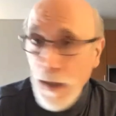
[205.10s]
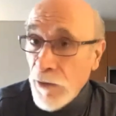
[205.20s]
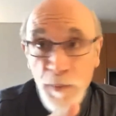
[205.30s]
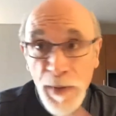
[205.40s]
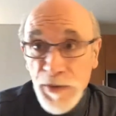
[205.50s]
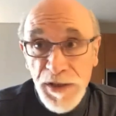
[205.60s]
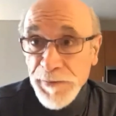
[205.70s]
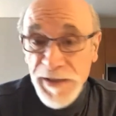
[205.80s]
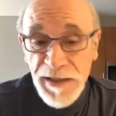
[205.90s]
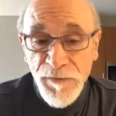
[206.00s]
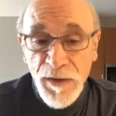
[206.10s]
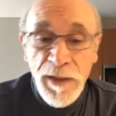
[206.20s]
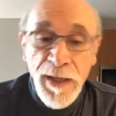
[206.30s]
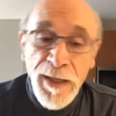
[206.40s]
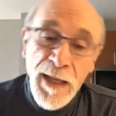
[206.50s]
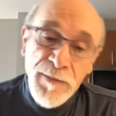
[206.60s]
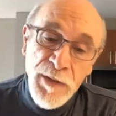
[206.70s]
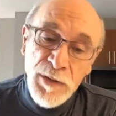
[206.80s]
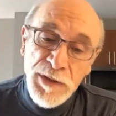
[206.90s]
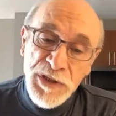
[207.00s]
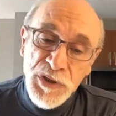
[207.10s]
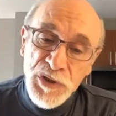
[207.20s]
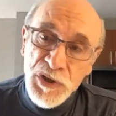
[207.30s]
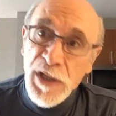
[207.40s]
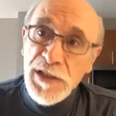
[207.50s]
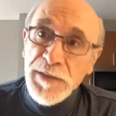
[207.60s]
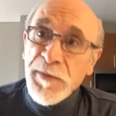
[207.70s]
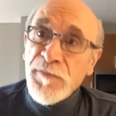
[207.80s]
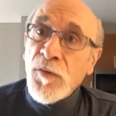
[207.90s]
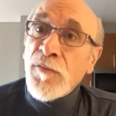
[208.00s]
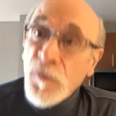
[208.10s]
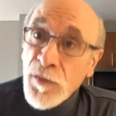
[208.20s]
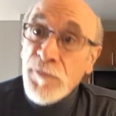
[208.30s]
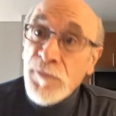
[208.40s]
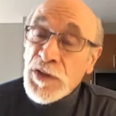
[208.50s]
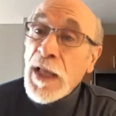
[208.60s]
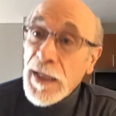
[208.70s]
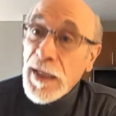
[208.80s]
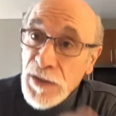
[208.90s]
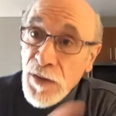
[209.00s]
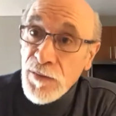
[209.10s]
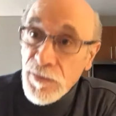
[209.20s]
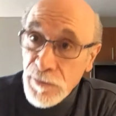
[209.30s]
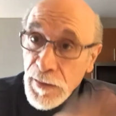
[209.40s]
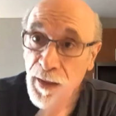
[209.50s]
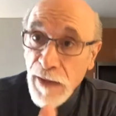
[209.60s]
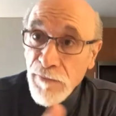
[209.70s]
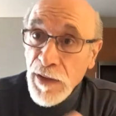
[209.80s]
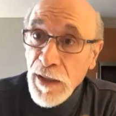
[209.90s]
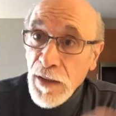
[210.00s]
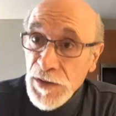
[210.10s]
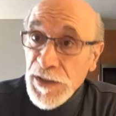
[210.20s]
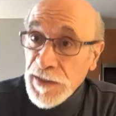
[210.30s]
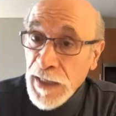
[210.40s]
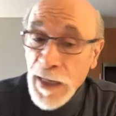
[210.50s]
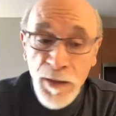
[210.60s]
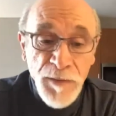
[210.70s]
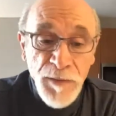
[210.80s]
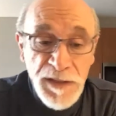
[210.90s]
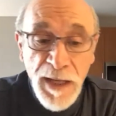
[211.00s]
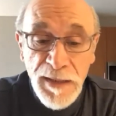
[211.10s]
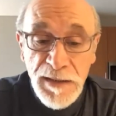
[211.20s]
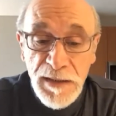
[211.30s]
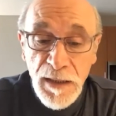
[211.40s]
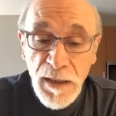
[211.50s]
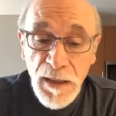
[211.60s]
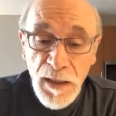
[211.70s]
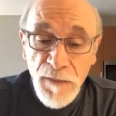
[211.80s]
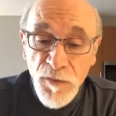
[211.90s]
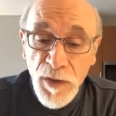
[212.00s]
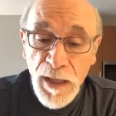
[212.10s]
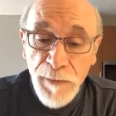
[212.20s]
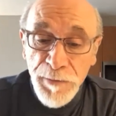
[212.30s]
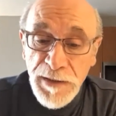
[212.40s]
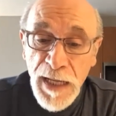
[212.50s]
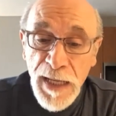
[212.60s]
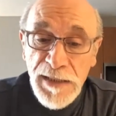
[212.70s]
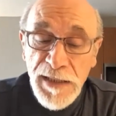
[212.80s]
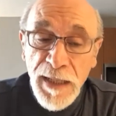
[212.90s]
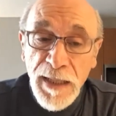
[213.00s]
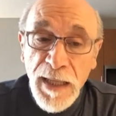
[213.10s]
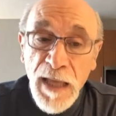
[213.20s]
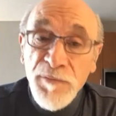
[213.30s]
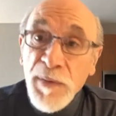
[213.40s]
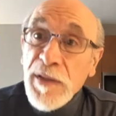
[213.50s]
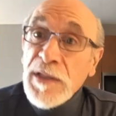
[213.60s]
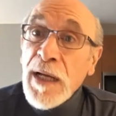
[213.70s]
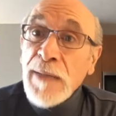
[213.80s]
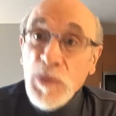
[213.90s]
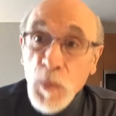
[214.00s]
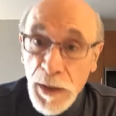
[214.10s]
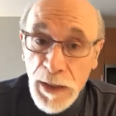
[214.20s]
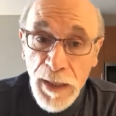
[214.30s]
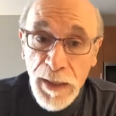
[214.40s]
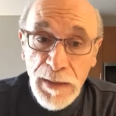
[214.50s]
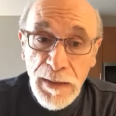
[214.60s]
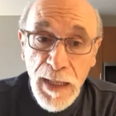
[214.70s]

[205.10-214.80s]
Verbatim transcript: I remember specifically, I got the audition just before 4th of July. So everything closes down in the States for a couple of days. And it gave me the time to work on it.